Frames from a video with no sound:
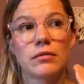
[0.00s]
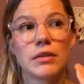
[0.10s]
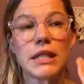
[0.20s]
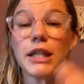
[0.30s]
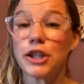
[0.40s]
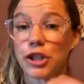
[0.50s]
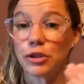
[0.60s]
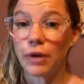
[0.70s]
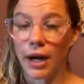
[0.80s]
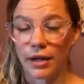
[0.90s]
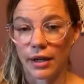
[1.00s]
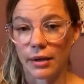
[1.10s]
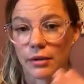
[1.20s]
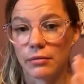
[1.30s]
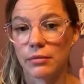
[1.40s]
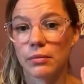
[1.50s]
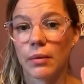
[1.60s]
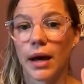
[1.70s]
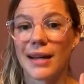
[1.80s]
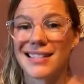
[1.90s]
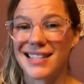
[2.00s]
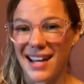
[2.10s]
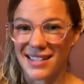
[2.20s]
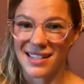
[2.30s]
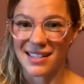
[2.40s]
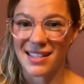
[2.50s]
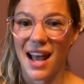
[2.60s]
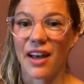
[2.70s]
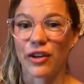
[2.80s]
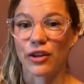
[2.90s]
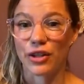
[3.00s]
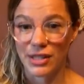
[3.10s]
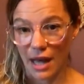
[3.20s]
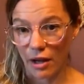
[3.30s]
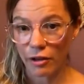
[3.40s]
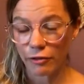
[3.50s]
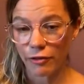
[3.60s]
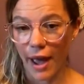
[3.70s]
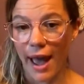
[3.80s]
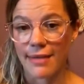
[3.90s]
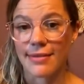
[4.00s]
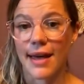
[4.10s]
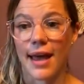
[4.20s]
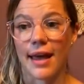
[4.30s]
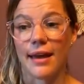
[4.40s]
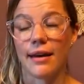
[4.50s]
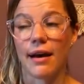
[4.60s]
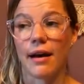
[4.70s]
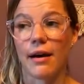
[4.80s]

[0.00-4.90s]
teach you how to assess this yourself, and then